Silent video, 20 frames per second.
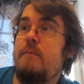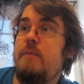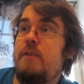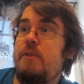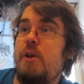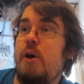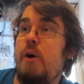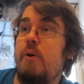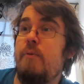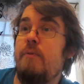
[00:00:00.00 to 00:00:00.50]

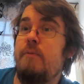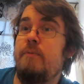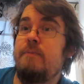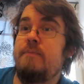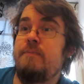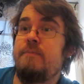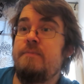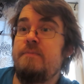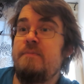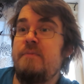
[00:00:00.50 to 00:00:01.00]
So
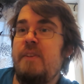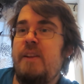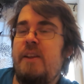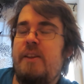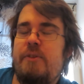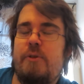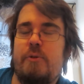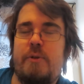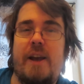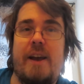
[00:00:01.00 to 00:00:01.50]

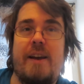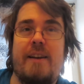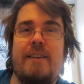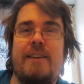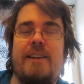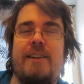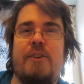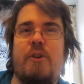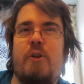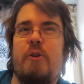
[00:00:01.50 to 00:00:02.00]
yeah,
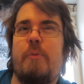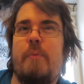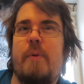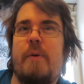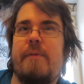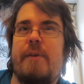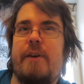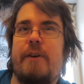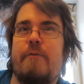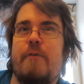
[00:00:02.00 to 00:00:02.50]
it's going to
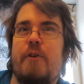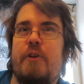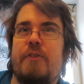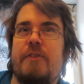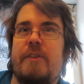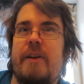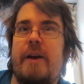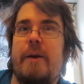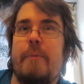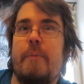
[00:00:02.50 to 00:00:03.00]
be my
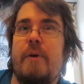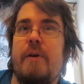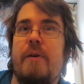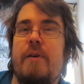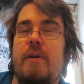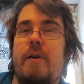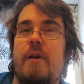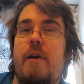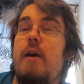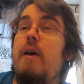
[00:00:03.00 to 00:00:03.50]
first time.
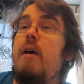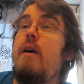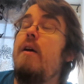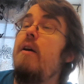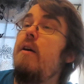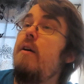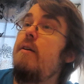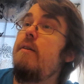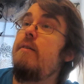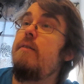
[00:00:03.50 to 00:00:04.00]

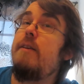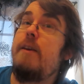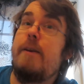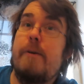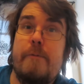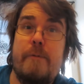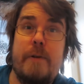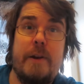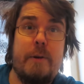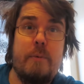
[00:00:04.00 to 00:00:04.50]

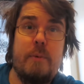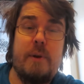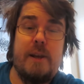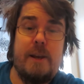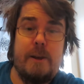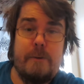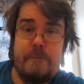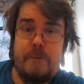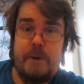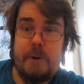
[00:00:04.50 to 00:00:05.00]
If
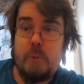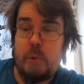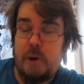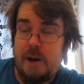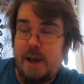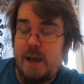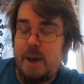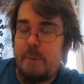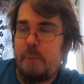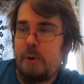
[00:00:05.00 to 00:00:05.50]
it will
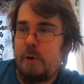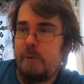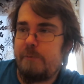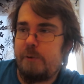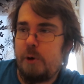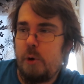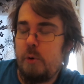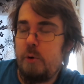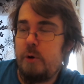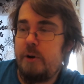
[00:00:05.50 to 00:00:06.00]
happen,
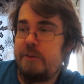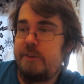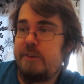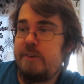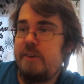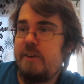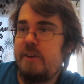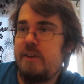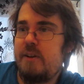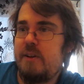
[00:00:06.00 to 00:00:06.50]
of course.